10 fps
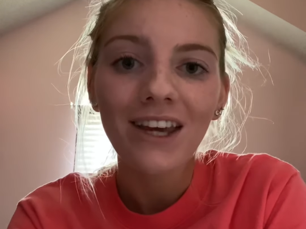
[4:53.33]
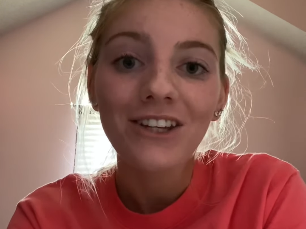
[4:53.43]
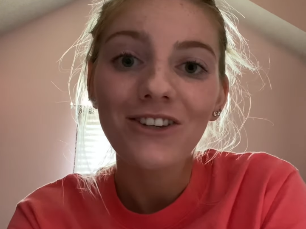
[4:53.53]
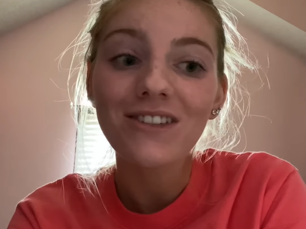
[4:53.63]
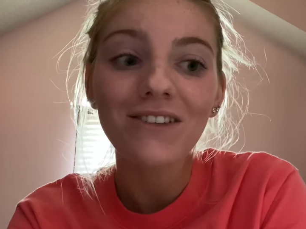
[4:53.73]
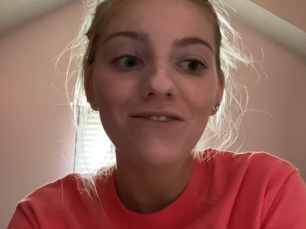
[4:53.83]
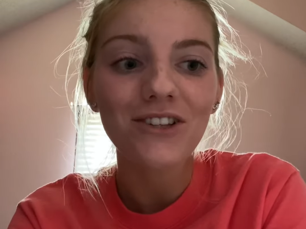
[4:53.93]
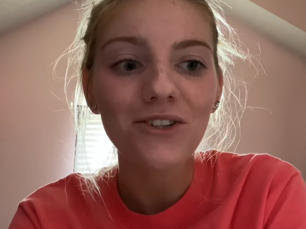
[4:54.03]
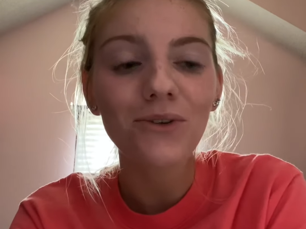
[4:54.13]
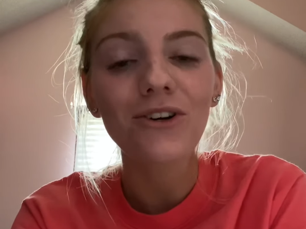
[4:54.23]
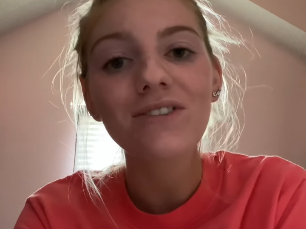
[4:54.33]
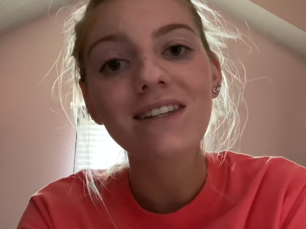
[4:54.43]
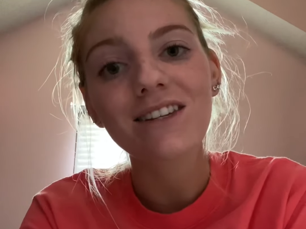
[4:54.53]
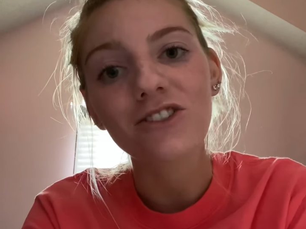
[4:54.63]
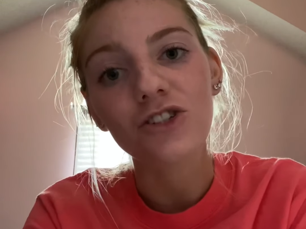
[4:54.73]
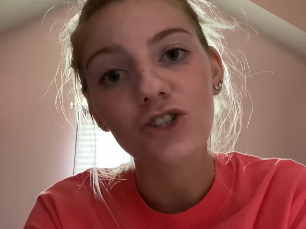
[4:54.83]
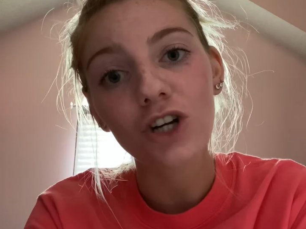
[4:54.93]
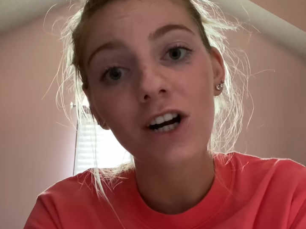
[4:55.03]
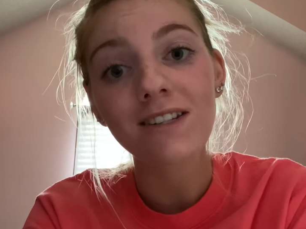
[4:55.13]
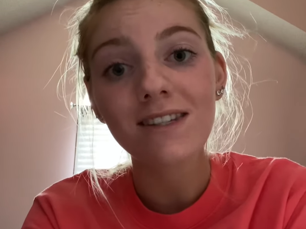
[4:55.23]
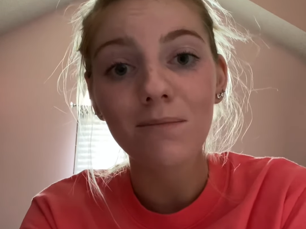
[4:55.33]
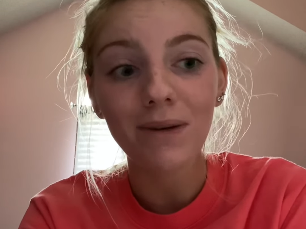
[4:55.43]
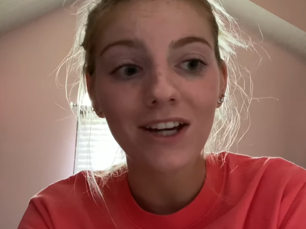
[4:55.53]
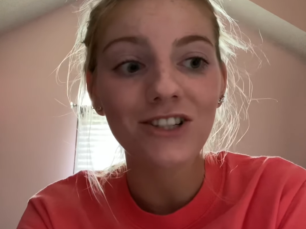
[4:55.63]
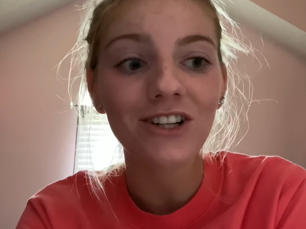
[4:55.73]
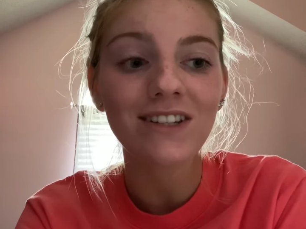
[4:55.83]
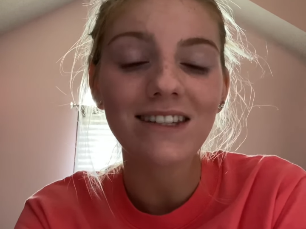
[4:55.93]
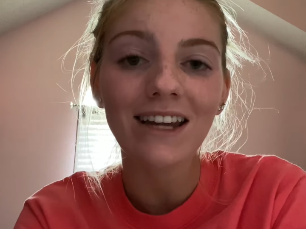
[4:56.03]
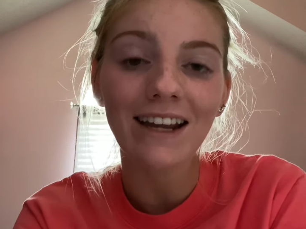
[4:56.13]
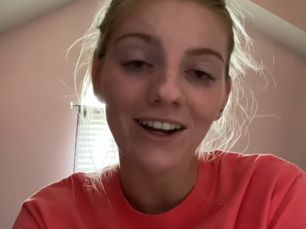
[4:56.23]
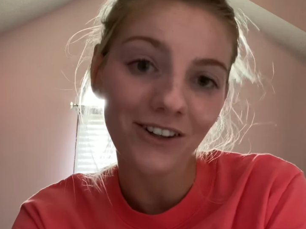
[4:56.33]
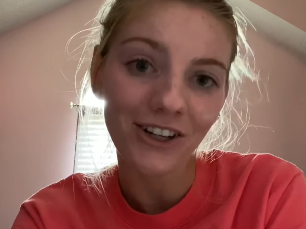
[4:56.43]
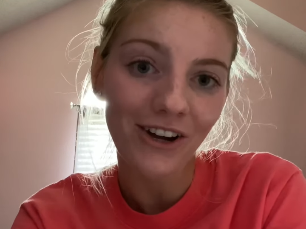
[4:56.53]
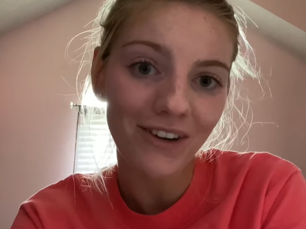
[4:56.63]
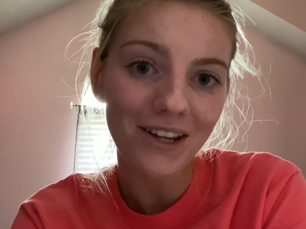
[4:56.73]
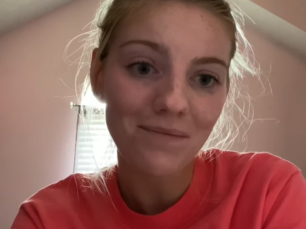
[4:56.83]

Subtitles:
using visuals such as charts, pictures, and color coding,